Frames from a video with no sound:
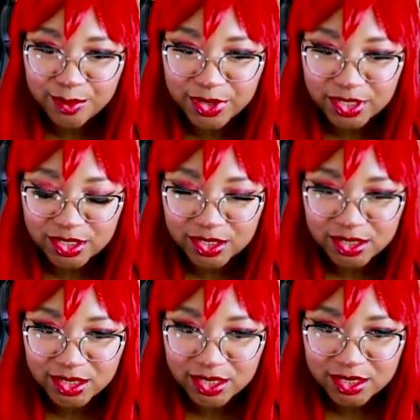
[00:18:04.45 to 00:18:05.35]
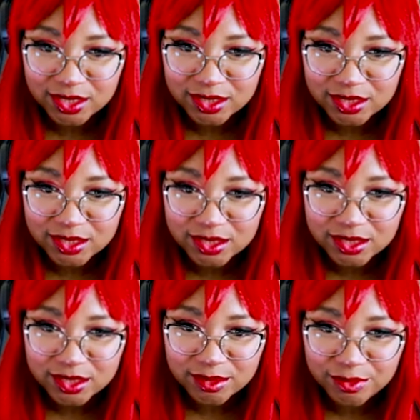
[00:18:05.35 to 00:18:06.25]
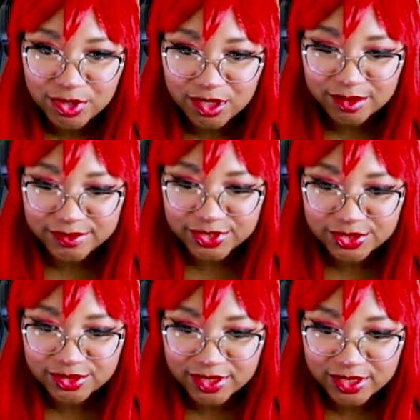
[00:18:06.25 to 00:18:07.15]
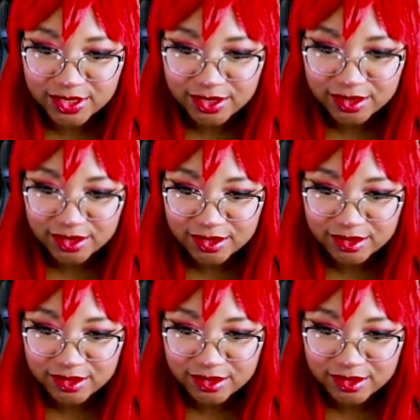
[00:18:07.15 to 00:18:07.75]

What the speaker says: bird. Palm tree.